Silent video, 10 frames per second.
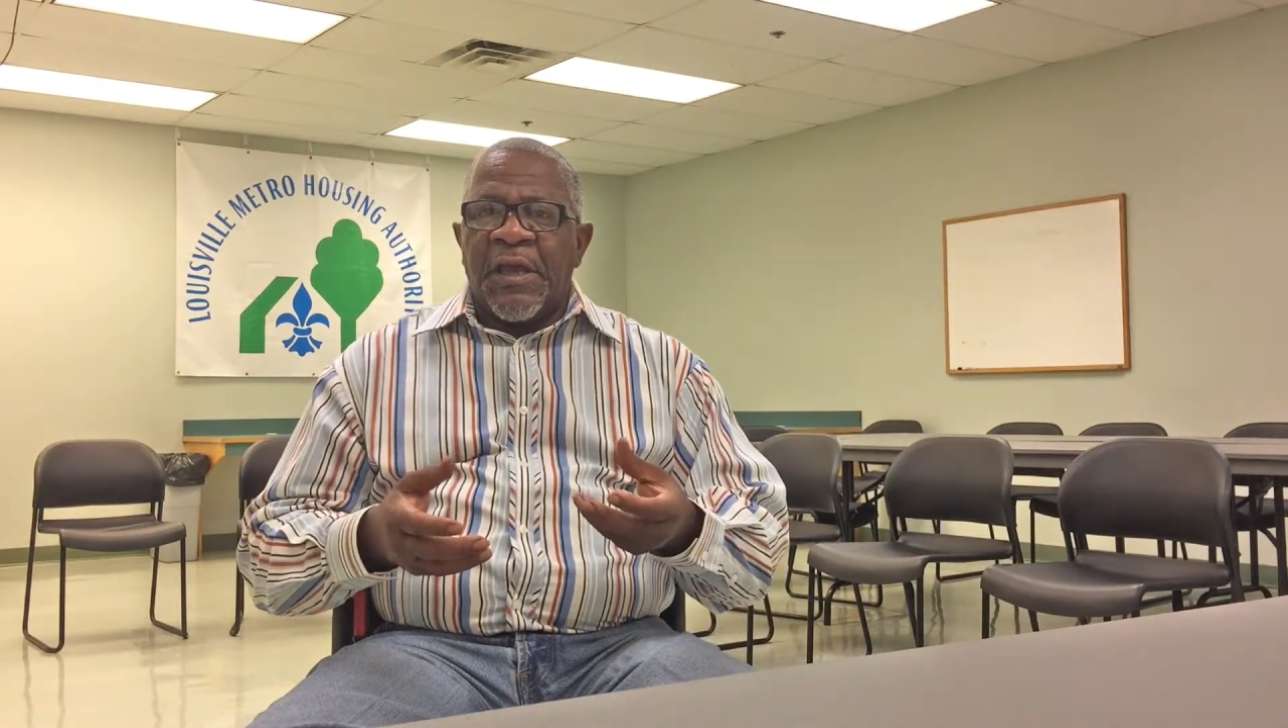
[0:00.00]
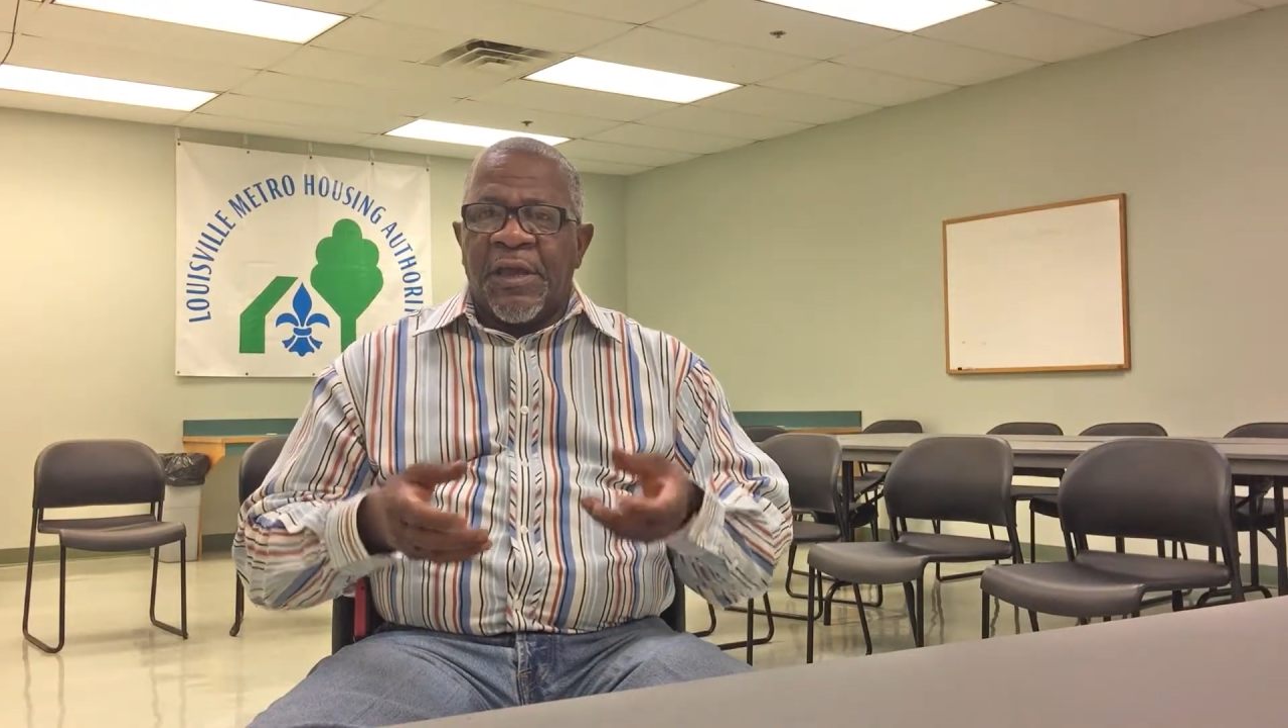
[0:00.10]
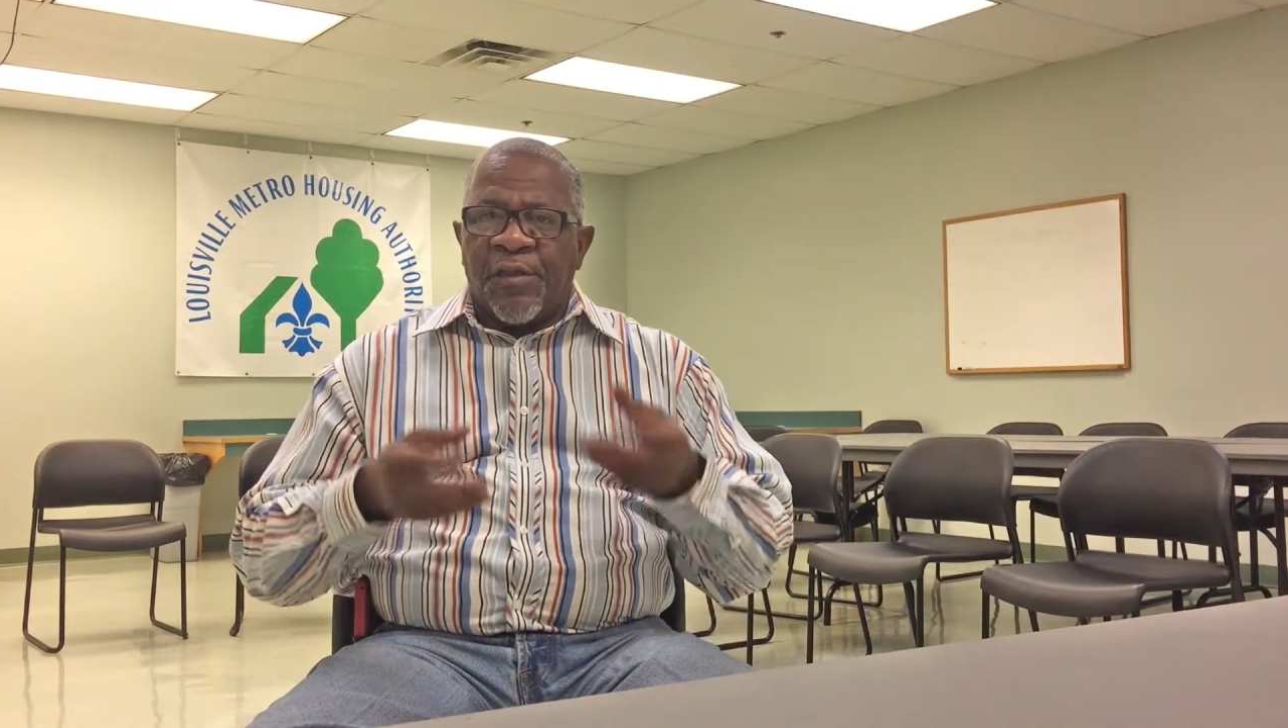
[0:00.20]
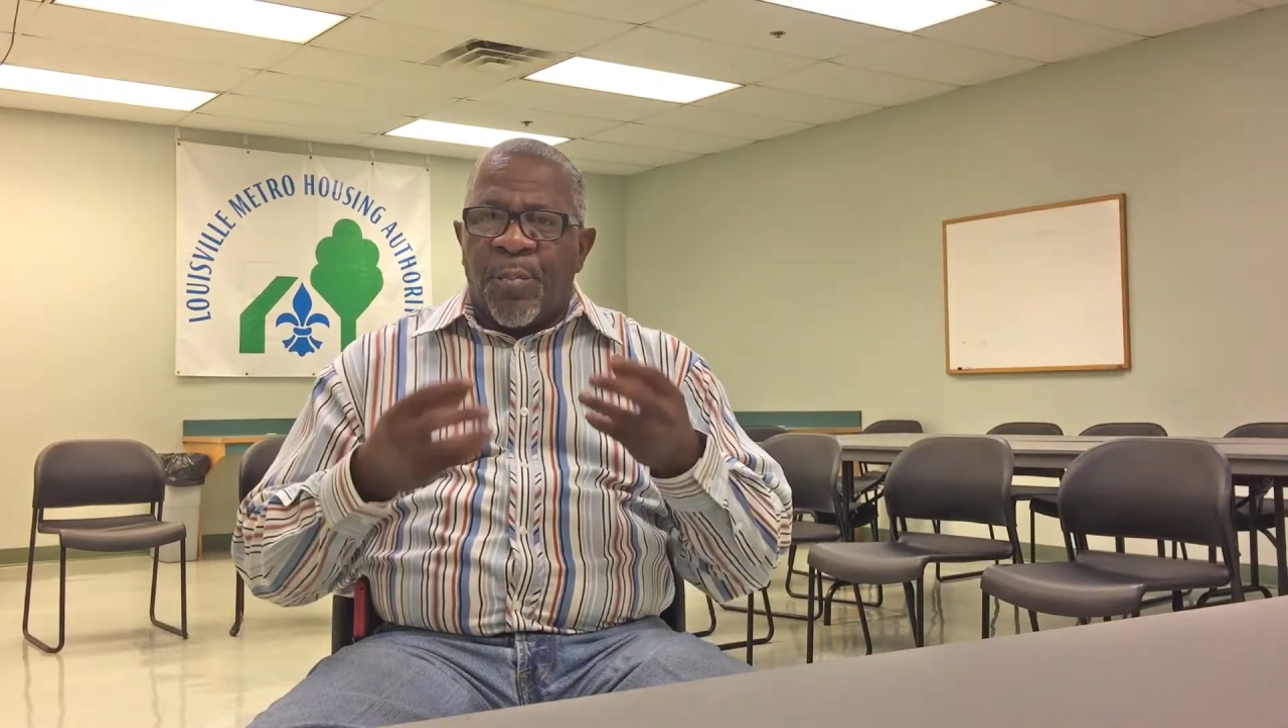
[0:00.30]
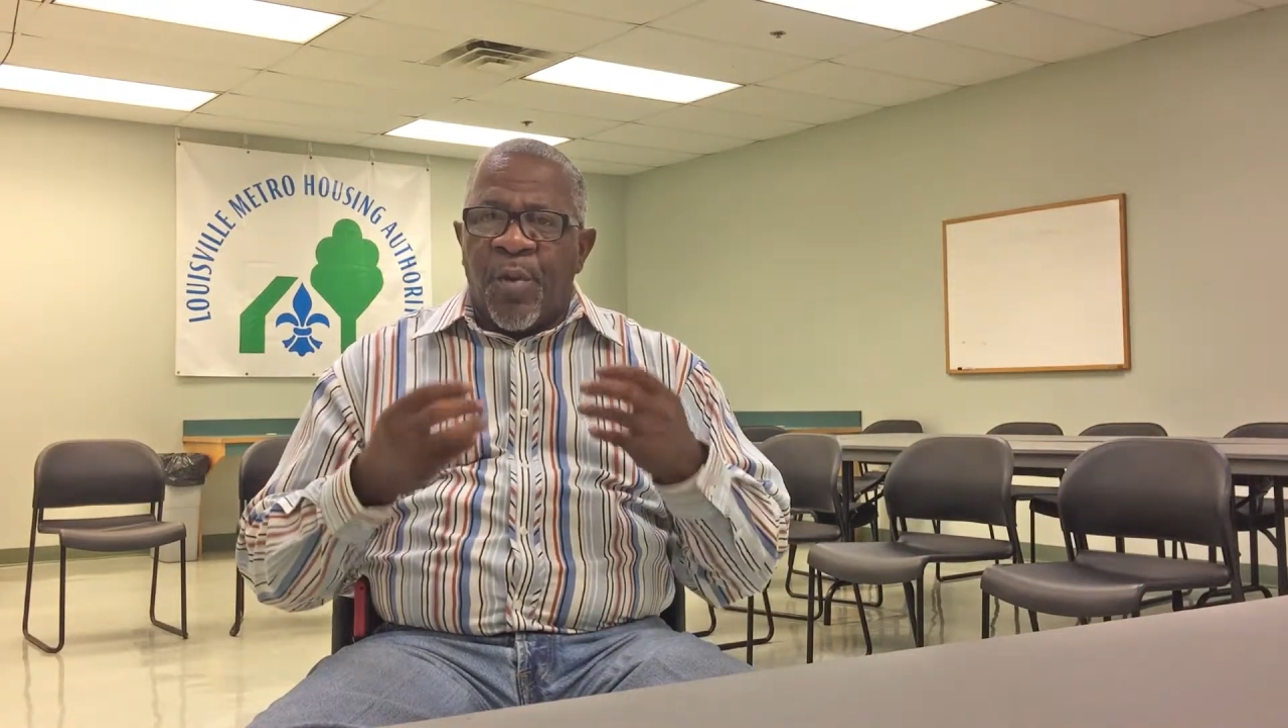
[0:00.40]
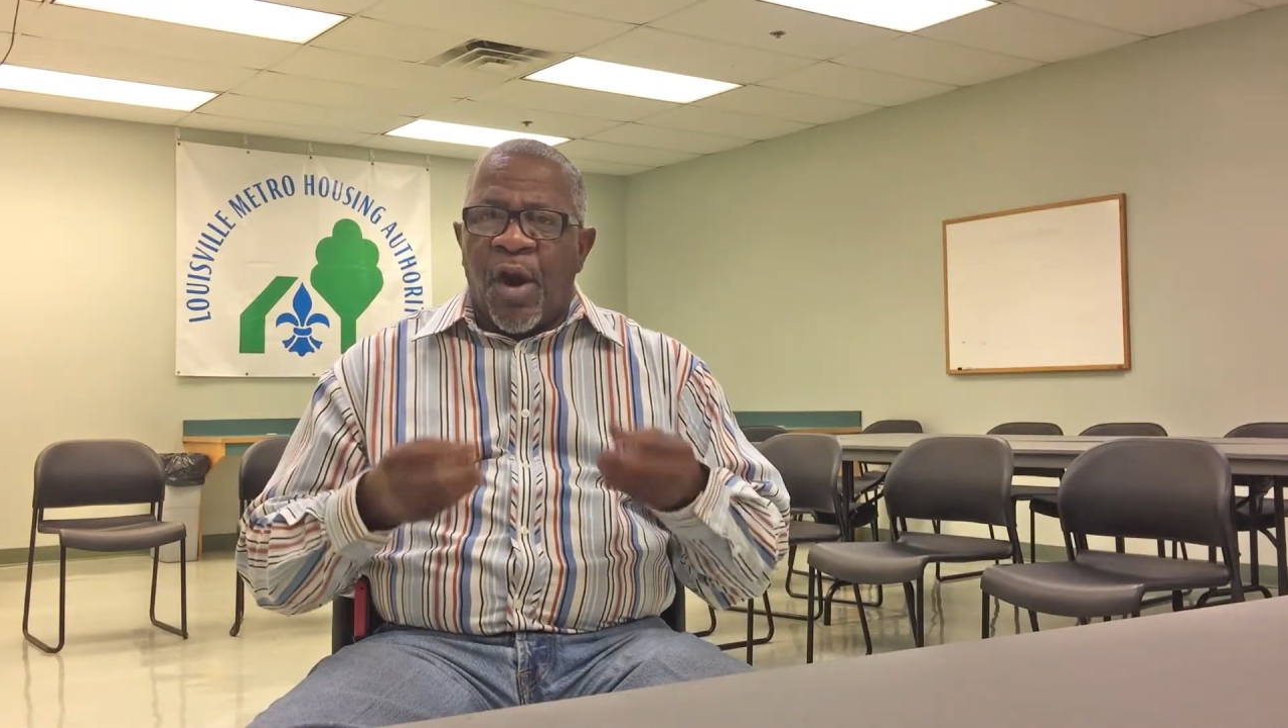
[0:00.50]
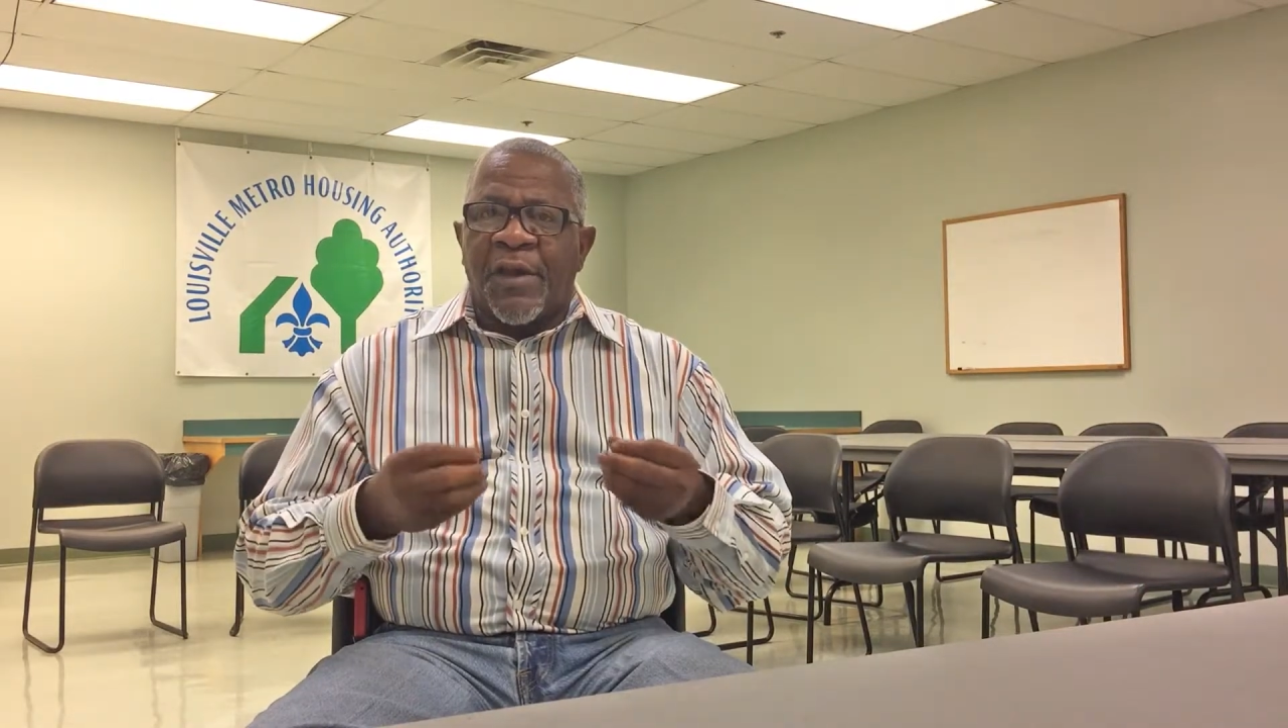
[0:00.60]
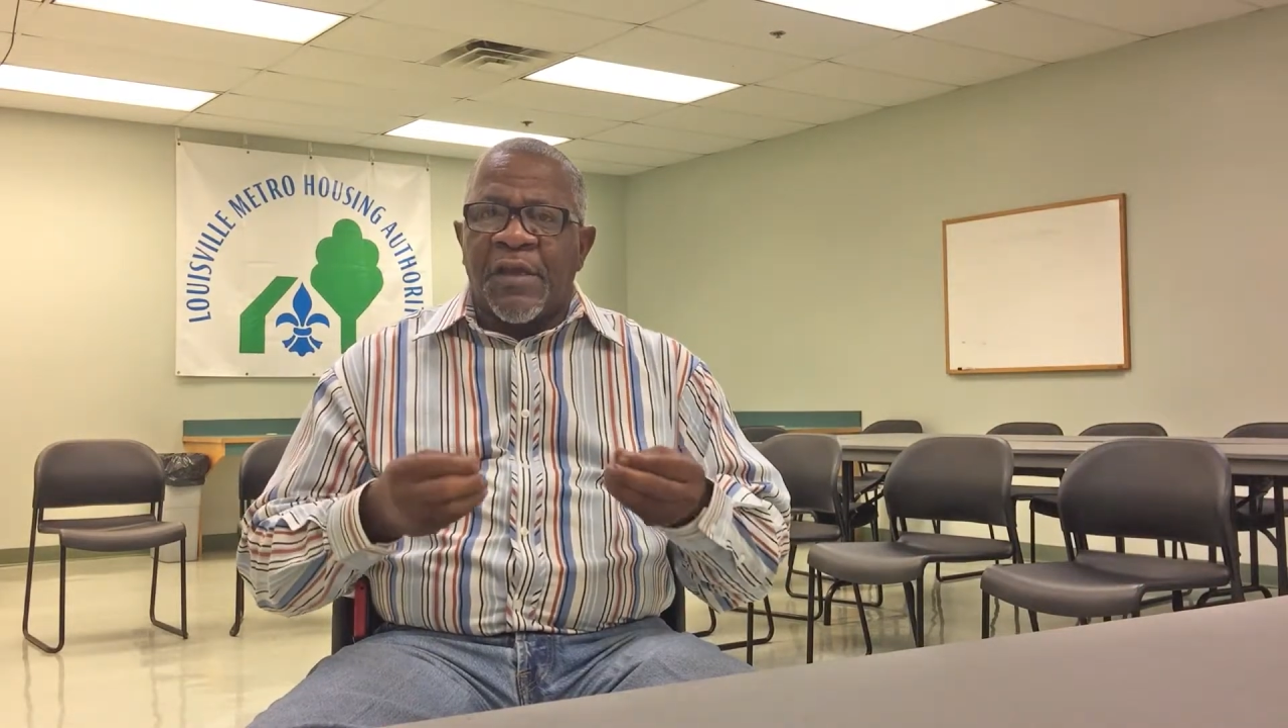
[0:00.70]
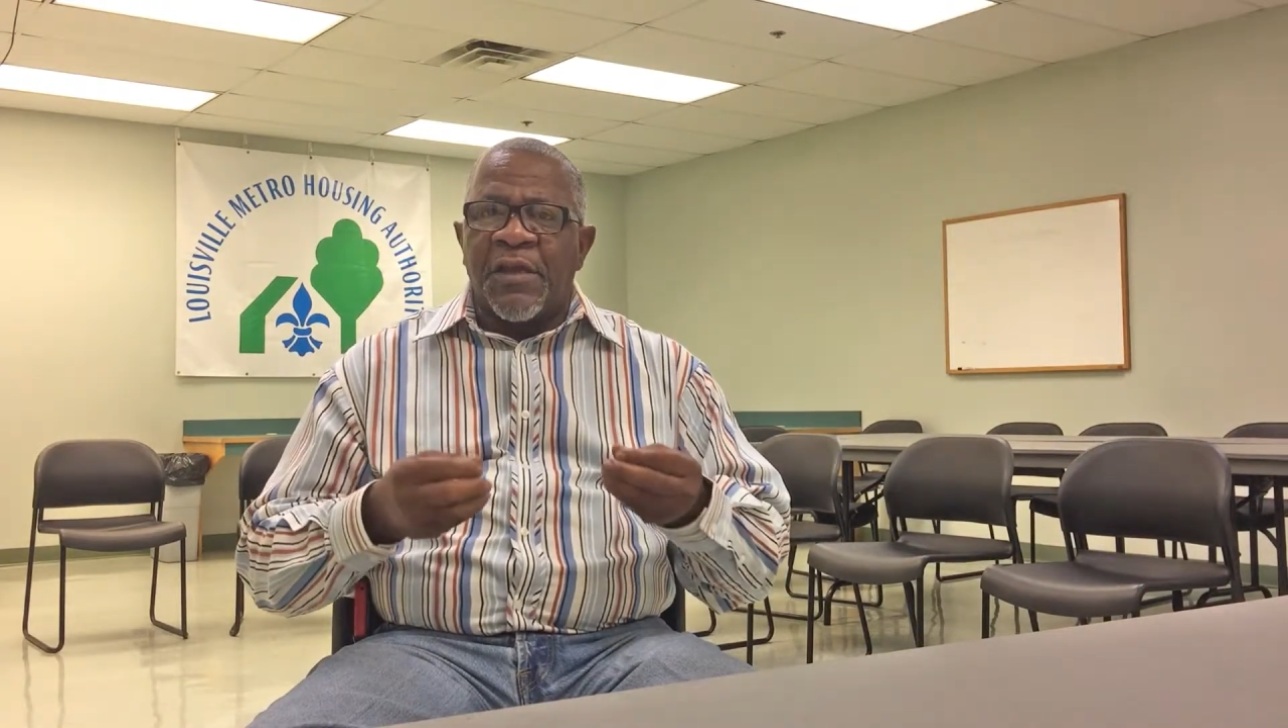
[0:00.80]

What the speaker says: in the Park